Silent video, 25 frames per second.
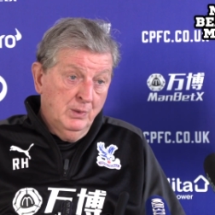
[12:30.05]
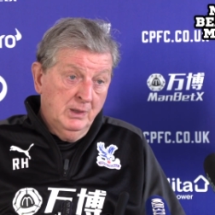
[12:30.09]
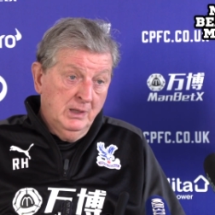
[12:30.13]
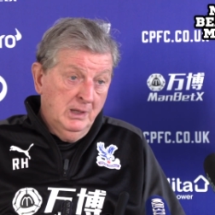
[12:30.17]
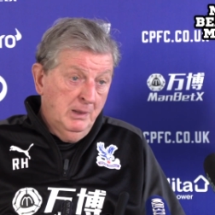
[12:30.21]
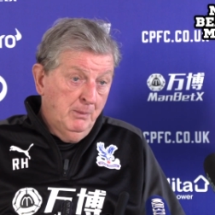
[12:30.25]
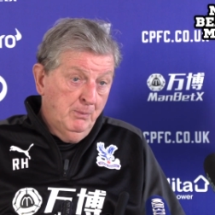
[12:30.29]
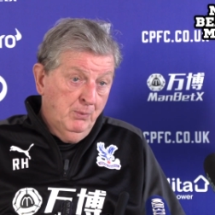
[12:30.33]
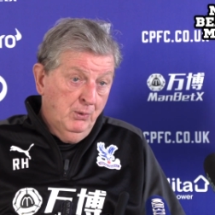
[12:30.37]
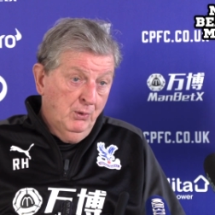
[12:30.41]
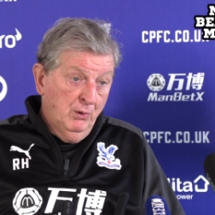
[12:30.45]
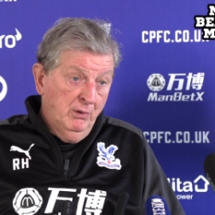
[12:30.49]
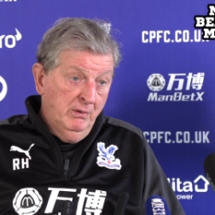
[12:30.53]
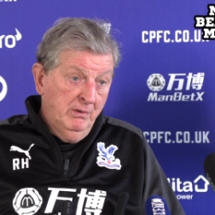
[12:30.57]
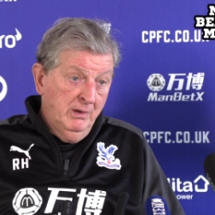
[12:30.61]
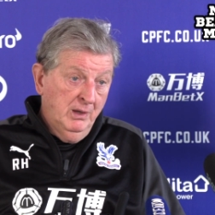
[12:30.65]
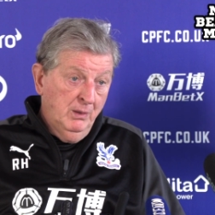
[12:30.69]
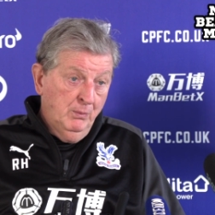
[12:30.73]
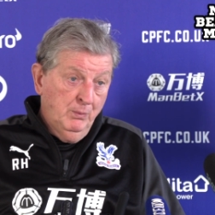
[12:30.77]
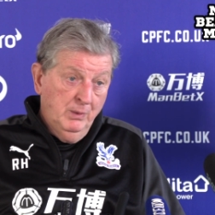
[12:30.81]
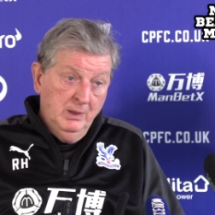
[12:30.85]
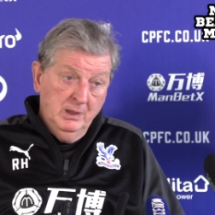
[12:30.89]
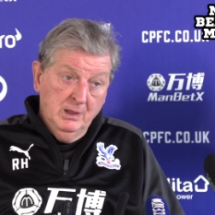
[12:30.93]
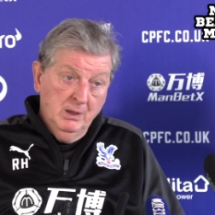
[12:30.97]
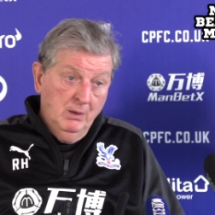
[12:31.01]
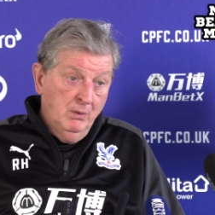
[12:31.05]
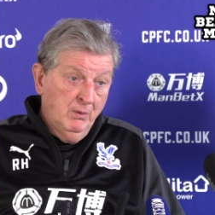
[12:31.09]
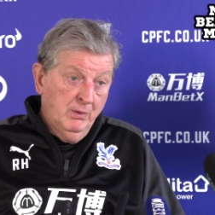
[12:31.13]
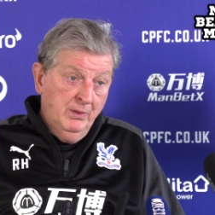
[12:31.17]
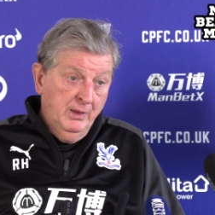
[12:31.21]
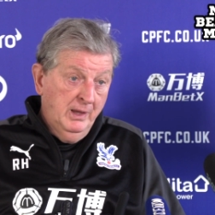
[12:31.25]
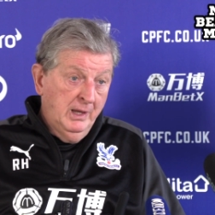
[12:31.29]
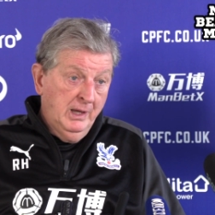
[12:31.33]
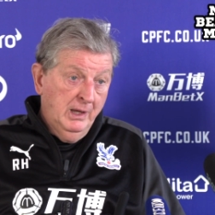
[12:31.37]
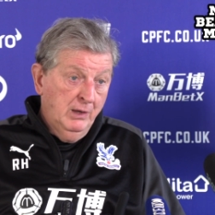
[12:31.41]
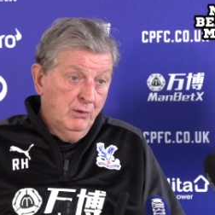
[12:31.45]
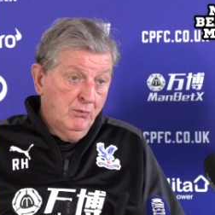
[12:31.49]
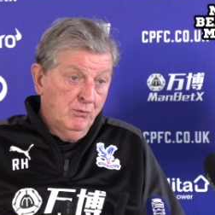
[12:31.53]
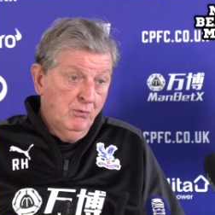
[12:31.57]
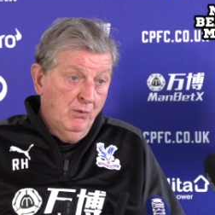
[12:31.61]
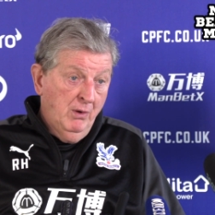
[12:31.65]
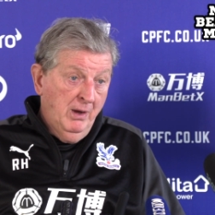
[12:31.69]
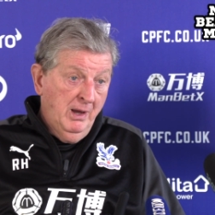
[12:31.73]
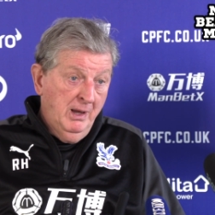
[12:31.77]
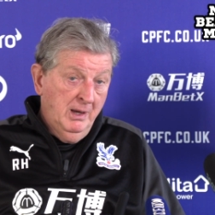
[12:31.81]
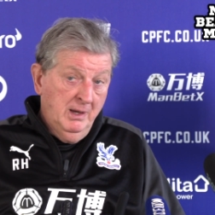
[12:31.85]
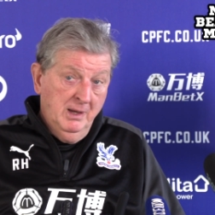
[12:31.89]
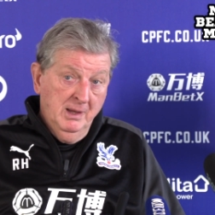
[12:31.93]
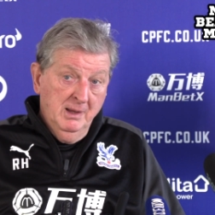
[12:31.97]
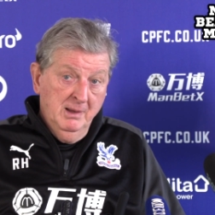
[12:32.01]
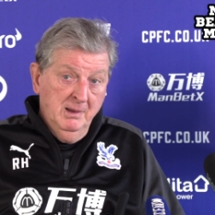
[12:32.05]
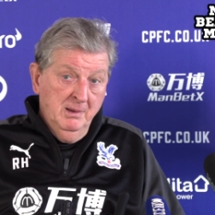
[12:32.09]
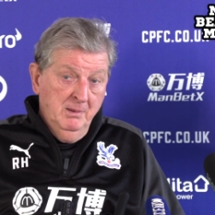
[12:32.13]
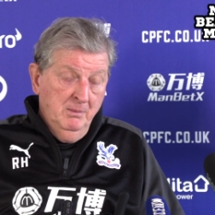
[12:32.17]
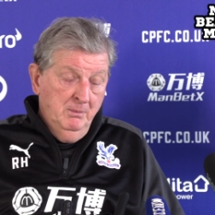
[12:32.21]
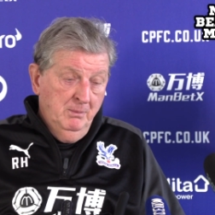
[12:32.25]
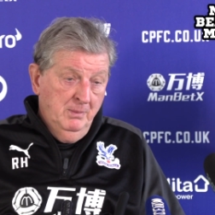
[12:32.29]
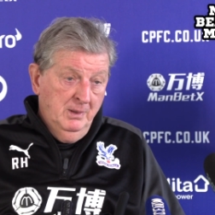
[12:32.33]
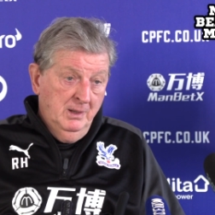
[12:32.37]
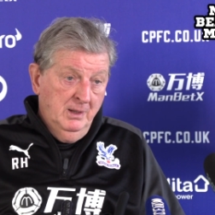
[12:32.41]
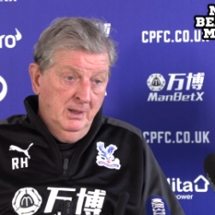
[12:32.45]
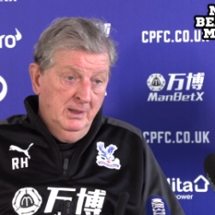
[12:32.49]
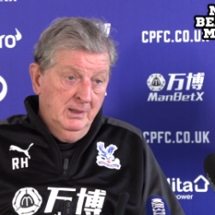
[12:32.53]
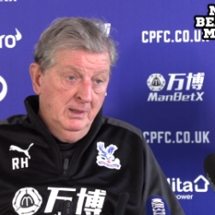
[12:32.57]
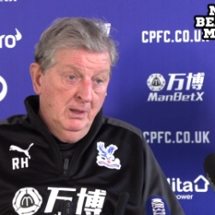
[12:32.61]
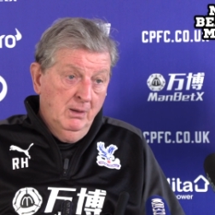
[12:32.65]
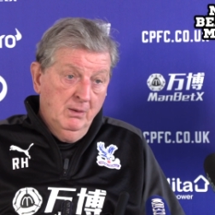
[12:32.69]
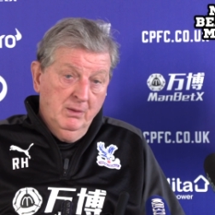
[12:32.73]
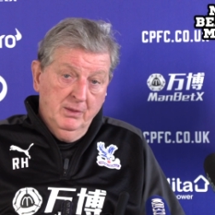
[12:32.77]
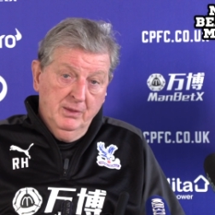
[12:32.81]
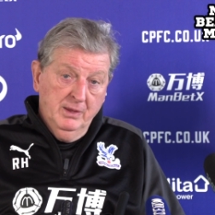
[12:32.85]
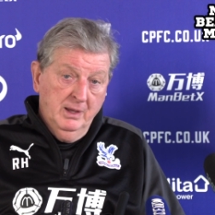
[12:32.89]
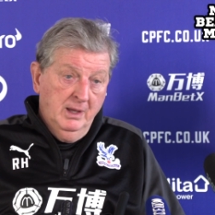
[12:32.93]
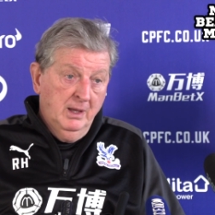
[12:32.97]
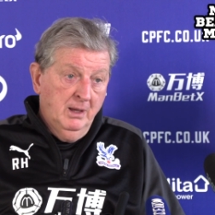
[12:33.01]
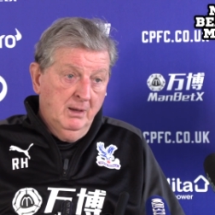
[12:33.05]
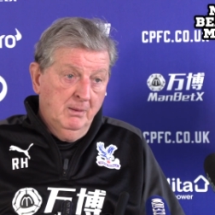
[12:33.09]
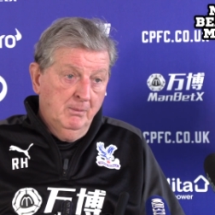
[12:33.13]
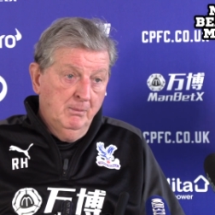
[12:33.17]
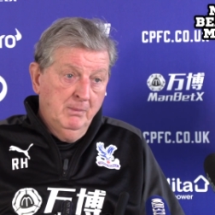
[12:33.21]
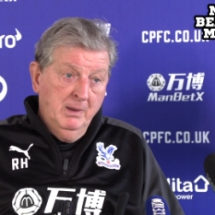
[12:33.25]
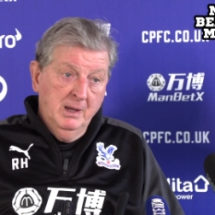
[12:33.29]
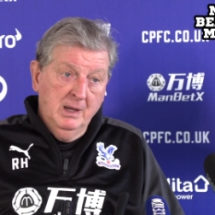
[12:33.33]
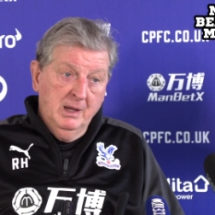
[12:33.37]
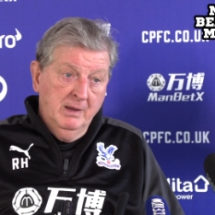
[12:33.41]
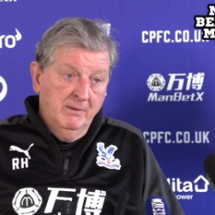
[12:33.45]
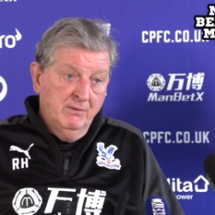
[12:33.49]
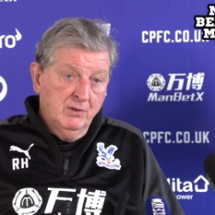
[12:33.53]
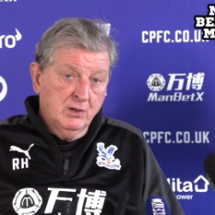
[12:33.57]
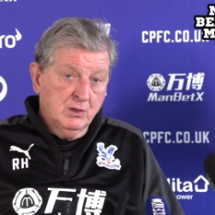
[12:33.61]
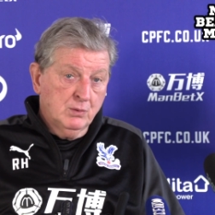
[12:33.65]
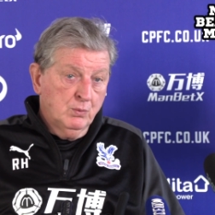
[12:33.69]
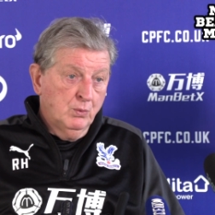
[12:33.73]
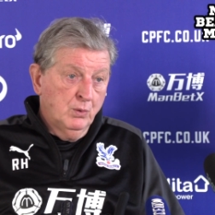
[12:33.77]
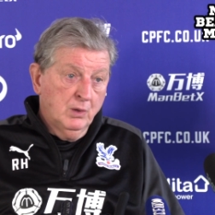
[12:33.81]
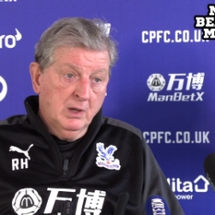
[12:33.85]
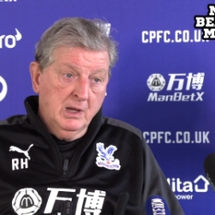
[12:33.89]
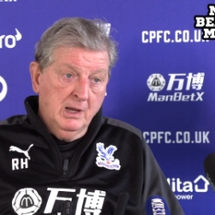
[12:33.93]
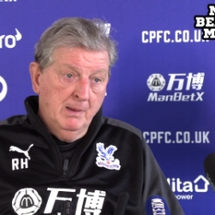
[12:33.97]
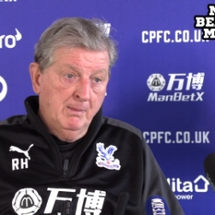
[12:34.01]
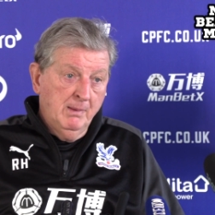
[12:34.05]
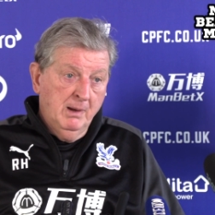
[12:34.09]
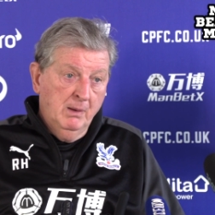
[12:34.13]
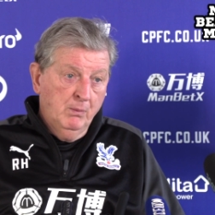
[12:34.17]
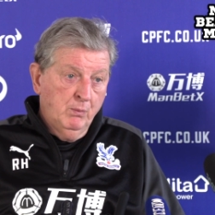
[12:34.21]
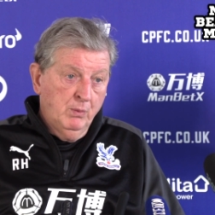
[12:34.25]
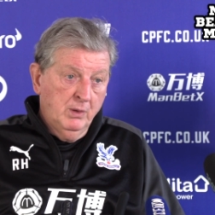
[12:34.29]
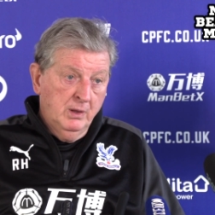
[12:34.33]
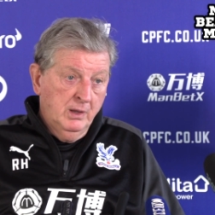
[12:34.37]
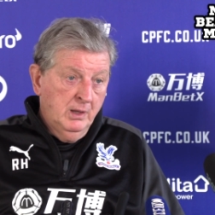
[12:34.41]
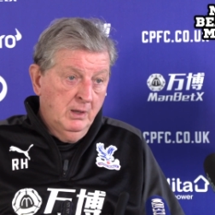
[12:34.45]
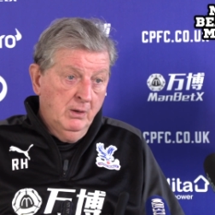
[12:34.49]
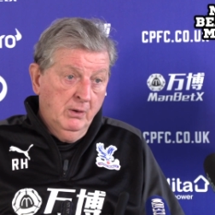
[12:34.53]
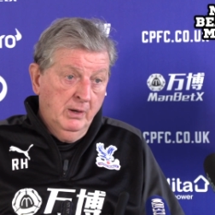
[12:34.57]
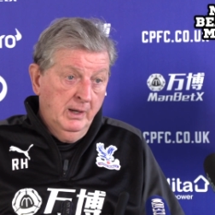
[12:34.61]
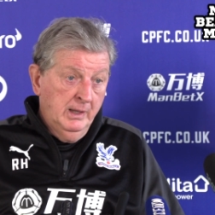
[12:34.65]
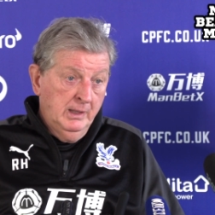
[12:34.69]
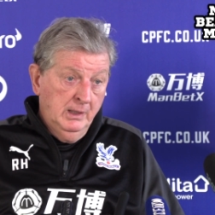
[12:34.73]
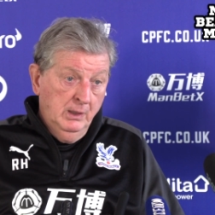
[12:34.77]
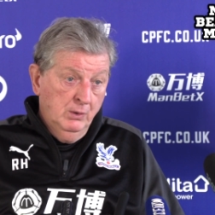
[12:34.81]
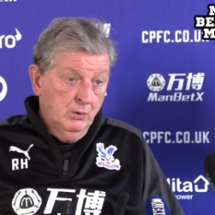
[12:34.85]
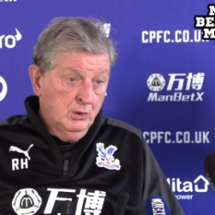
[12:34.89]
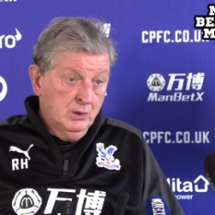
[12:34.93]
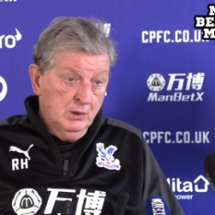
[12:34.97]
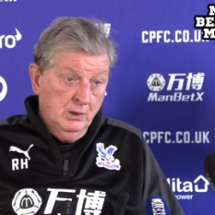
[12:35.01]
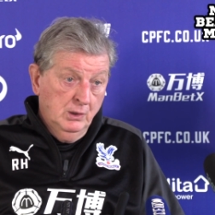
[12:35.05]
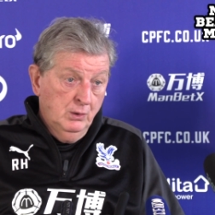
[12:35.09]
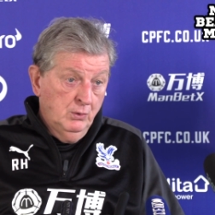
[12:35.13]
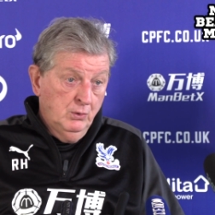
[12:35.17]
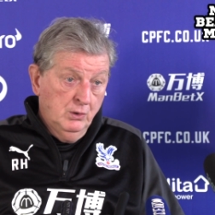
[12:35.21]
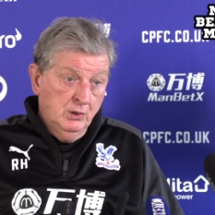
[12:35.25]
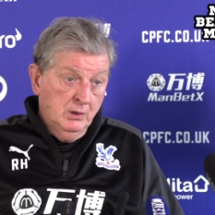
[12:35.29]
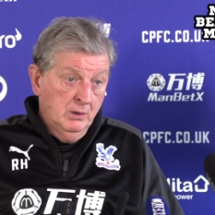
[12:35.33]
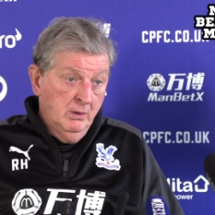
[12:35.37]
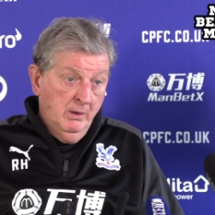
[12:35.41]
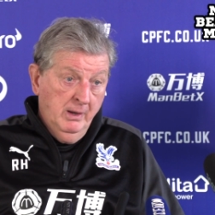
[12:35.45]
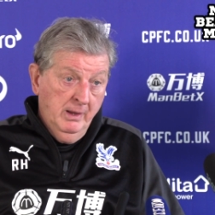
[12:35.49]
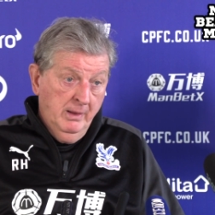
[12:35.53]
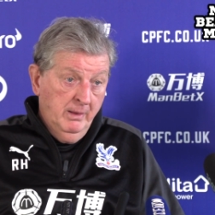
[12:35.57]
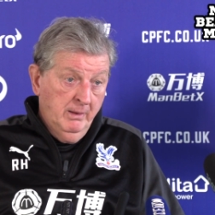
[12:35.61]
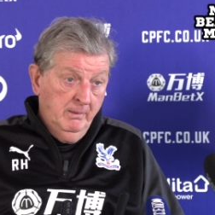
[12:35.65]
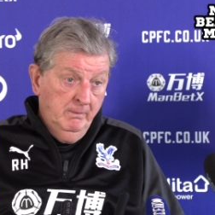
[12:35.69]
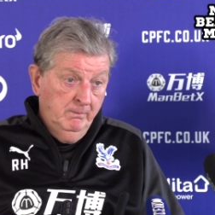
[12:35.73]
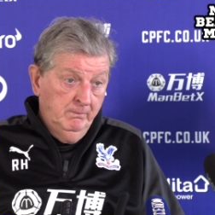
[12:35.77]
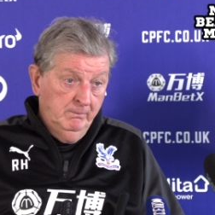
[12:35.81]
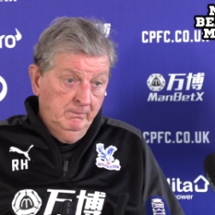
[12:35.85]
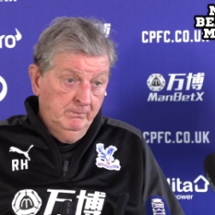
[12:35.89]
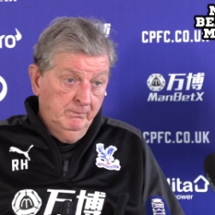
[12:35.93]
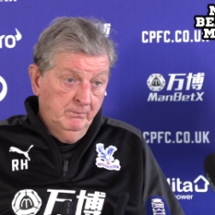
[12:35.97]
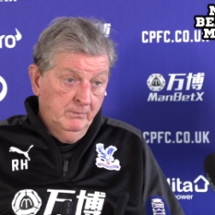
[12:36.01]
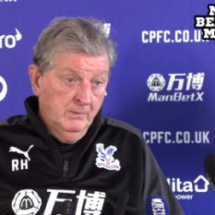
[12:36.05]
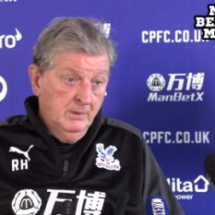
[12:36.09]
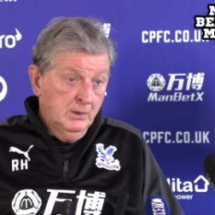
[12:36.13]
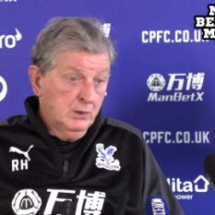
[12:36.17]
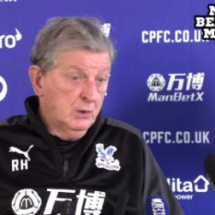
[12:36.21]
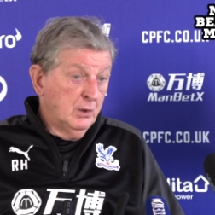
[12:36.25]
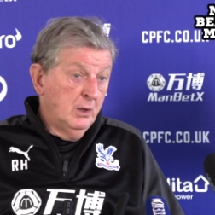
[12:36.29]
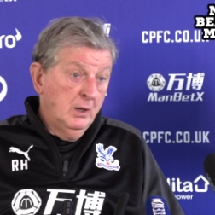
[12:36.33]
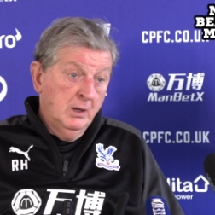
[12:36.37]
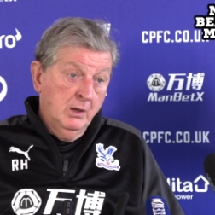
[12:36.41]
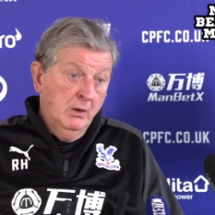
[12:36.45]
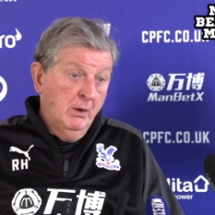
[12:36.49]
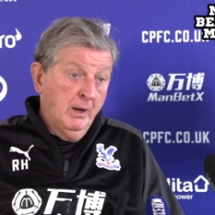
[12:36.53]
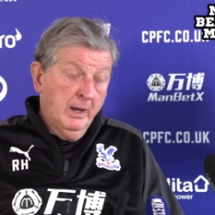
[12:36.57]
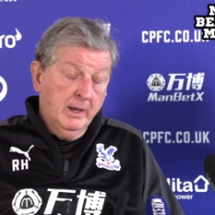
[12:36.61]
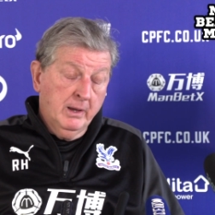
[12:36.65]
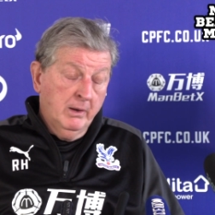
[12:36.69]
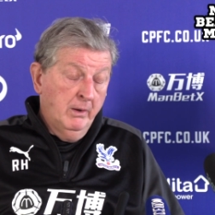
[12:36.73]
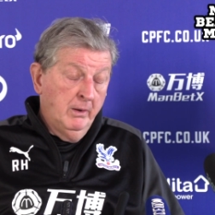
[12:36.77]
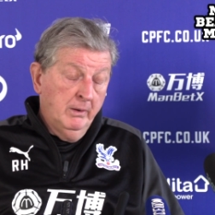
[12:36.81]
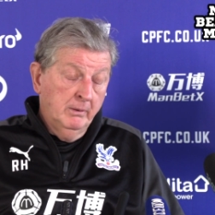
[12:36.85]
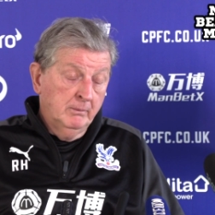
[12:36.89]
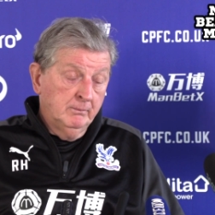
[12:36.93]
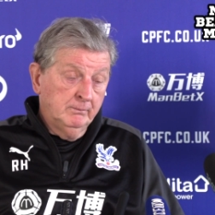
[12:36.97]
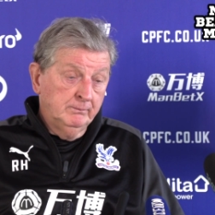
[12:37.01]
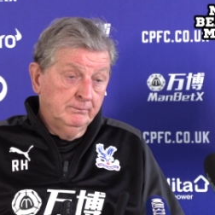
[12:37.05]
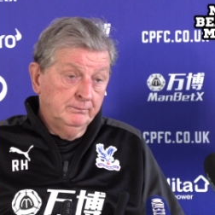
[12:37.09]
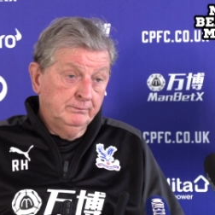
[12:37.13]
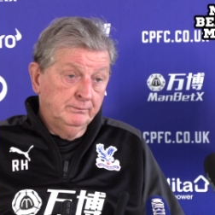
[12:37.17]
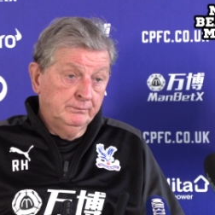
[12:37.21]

We deplore it, we don't think it's right, but I don't think many of us will come up with the ideal solution either. Certainly, I can't.